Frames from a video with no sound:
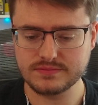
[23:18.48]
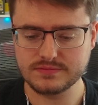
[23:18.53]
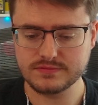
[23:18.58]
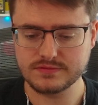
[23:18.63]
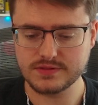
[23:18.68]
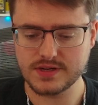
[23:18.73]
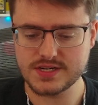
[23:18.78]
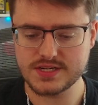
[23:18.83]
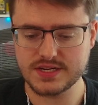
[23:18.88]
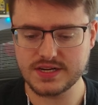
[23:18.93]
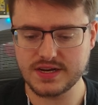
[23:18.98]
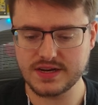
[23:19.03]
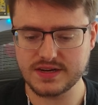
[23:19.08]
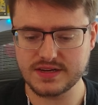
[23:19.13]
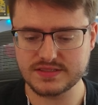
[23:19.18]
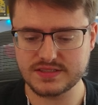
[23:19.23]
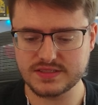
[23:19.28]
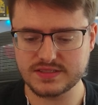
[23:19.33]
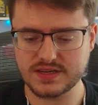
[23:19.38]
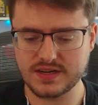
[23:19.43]

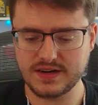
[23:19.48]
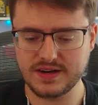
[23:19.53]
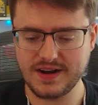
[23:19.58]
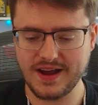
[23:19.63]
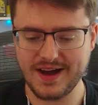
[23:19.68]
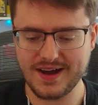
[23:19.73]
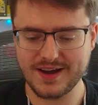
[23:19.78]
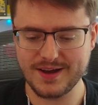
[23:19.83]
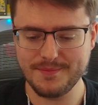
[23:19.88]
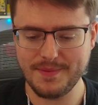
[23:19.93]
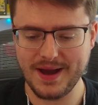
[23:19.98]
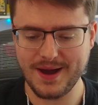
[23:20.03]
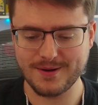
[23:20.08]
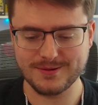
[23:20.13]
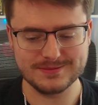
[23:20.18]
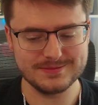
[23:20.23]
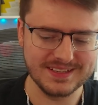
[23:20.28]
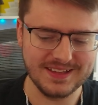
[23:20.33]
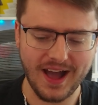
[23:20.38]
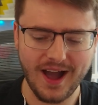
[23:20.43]
Regigigas is gonna knock him
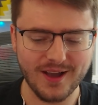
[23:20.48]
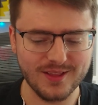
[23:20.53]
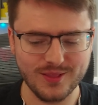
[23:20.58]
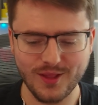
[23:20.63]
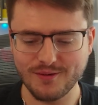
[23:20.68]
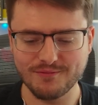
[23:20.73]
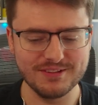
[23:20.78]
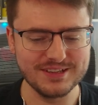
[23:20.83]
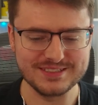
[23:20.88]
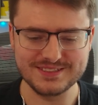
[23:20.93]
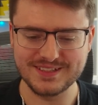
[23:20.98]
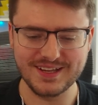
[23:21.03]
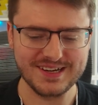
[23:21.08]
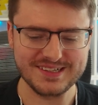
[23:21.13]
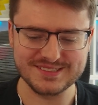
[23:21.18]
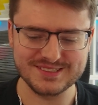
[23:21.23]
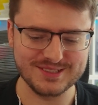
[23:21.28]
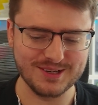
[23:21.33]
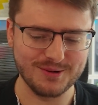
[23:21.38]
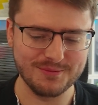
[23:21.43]
out. I love this
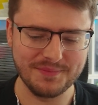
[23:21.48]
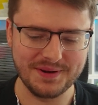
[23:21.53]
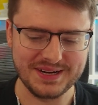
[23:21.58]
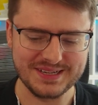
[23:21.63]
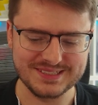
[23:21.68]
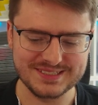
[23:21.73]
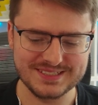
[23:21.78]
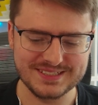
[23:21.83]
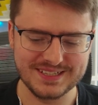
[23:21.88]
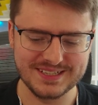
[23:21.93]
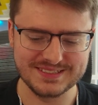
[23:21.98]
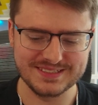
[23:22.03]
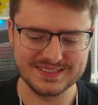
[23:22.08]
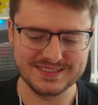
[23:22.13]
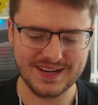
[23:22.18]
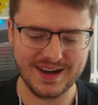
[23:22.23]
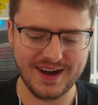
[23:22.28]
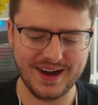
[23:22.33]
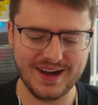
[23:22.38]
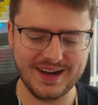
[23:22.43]
deck so much. This is
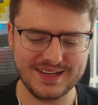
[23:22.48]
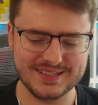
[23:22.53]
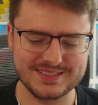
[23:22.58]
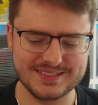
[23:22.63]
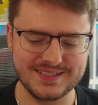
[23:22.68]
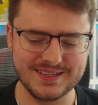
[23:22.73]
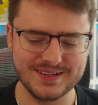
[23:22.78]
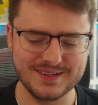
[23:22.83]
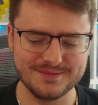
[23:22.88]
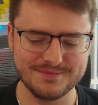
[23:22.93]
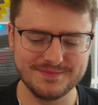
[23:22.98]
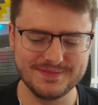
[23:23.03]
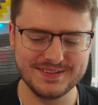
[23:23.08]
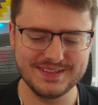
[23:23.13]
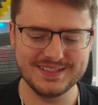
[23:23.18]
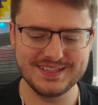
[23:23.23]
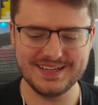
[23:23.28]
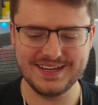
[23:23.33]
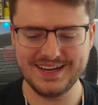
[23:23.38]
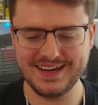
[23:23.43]
awesome.
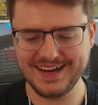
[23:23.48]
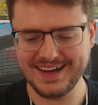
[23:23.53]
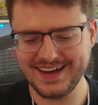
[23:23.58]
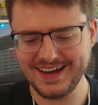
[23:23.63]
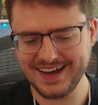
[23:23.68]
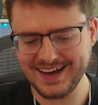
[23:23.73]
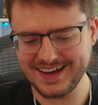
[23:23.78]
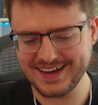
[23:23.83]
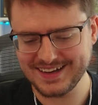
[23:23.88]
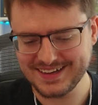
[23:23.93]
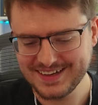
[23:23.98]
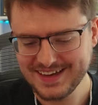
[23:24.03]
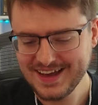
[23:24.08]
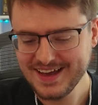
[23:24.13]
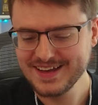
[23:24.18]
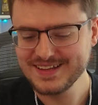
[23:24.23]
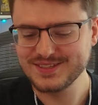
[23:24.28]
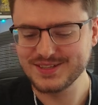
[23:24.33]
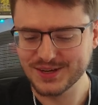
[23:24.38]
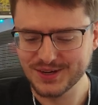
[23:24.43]

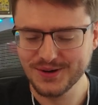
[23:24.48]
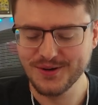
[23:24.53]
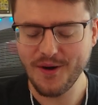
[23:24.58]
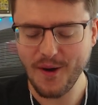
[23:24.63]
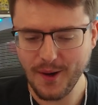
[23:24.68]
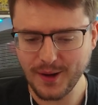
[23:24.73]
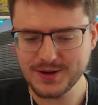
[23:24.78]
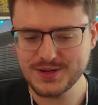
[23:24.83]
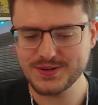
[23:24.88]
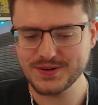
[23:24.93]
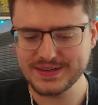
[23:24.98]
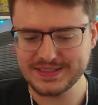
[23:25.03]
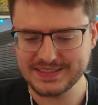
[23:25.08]
200